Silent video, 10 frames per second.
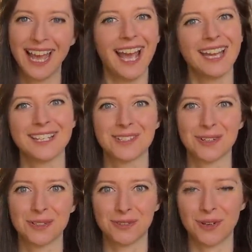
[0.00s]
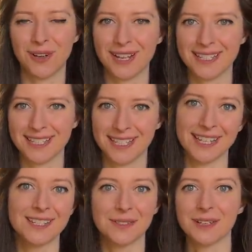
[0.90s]
and it's got grow lights in
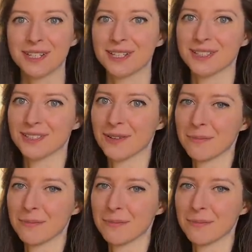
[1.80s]
it, so I can